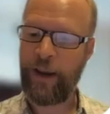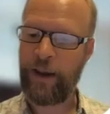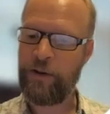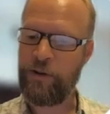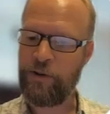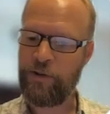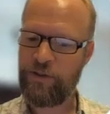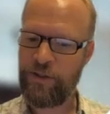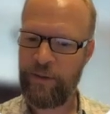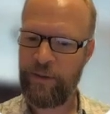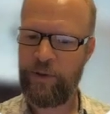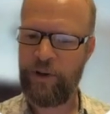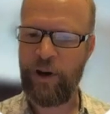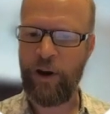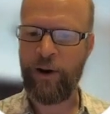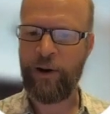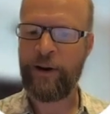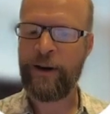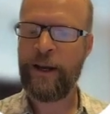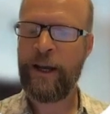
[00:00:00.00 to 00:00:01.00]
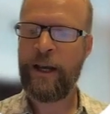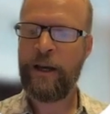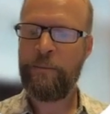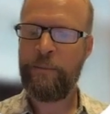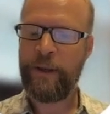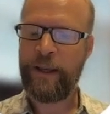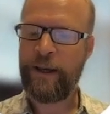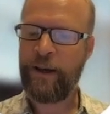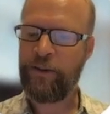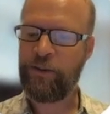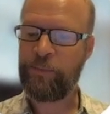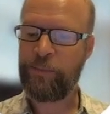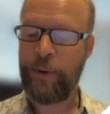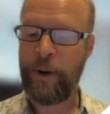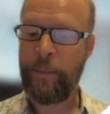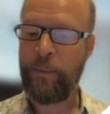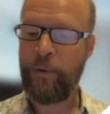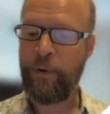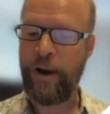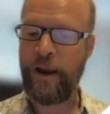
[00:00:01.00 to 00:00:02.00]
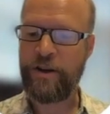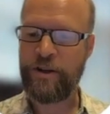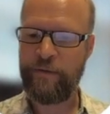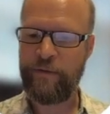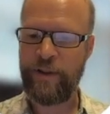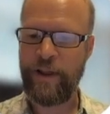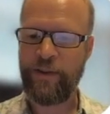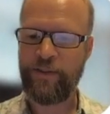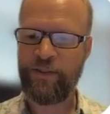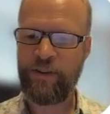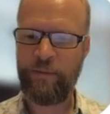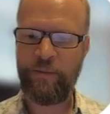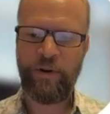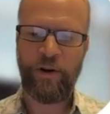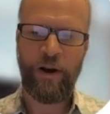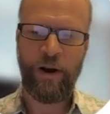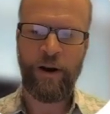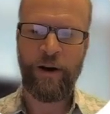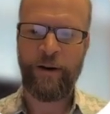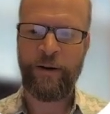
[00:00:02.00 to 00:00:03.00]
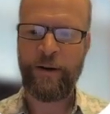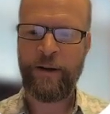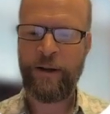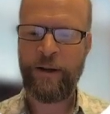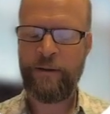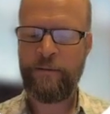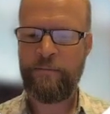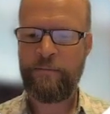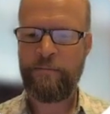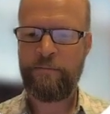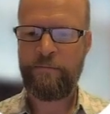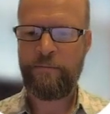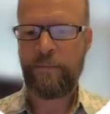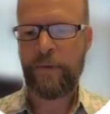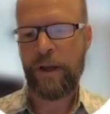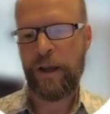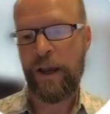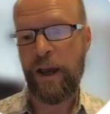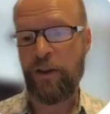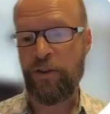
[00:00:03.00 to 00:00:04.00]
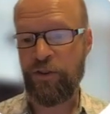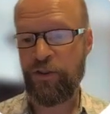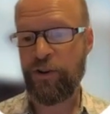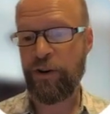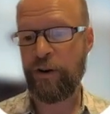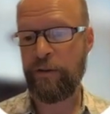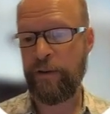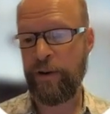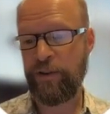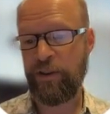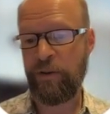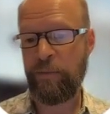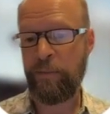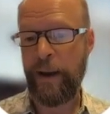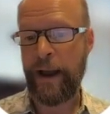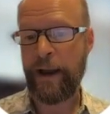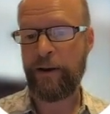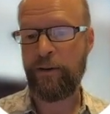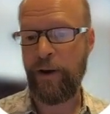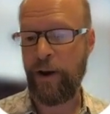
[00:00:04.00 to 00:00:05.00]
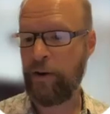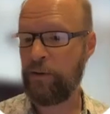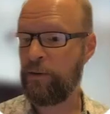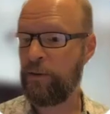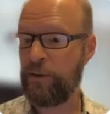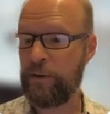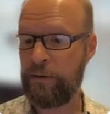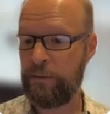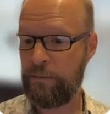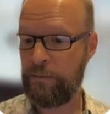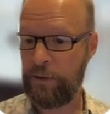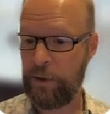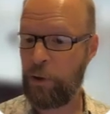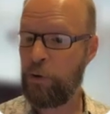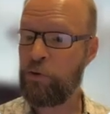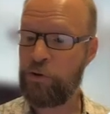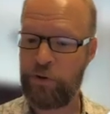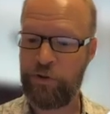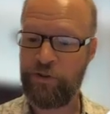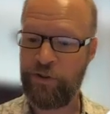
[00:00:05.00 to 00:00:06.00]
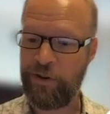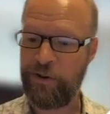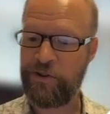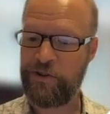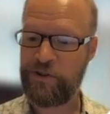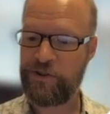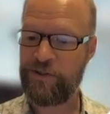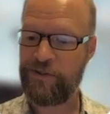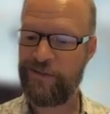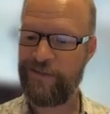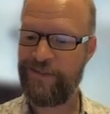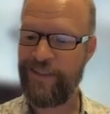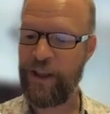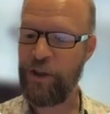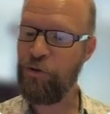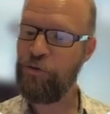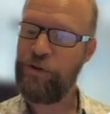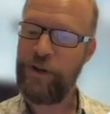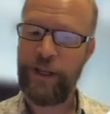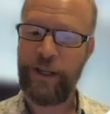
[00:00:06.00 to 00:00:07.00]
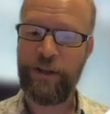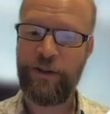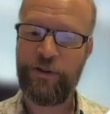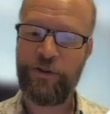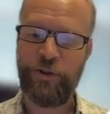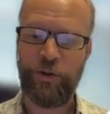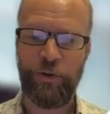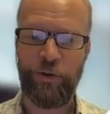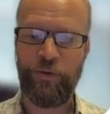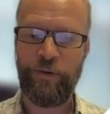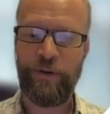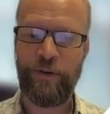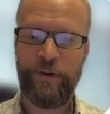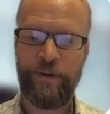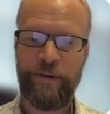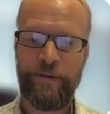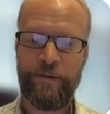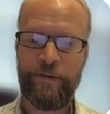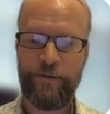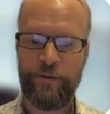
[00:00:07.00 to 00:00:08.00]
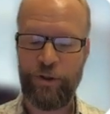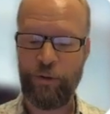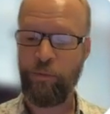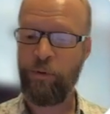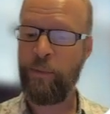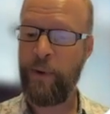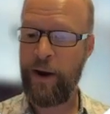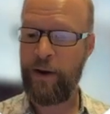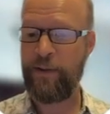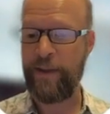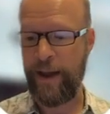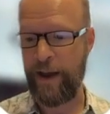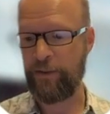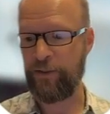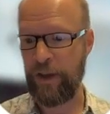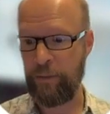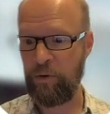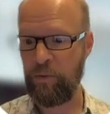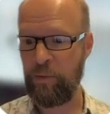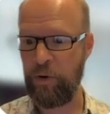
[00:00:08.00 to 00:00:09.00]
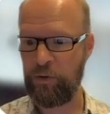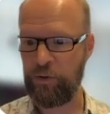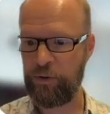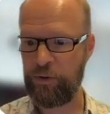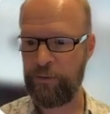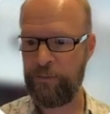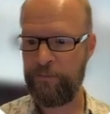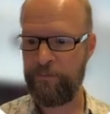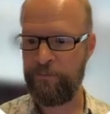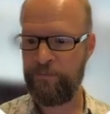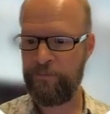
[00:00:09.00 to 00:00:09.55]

second year seminar, because preparation for that seminar can serve as the background literature search that you need to do to prepare the outside proposal.